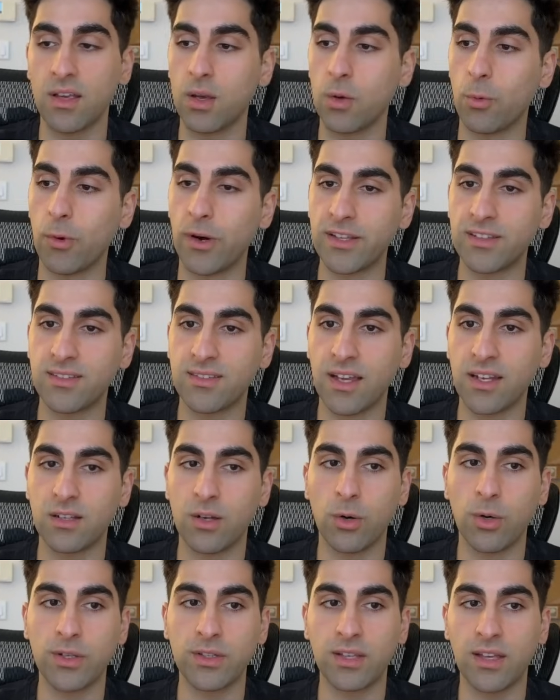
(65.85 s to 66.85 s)
White's knight
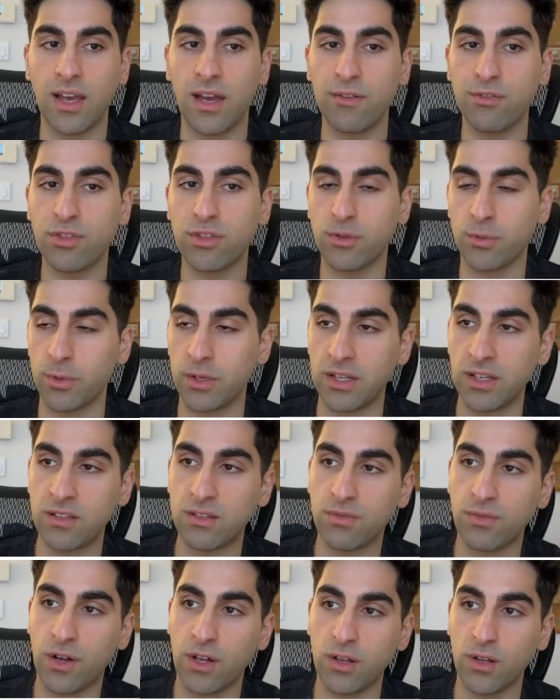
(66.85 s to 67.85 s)
going to f3
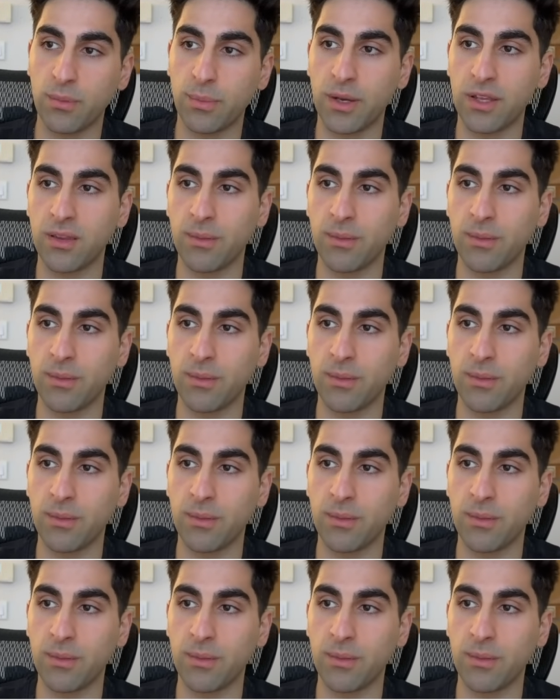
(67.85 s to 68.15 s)
is followed by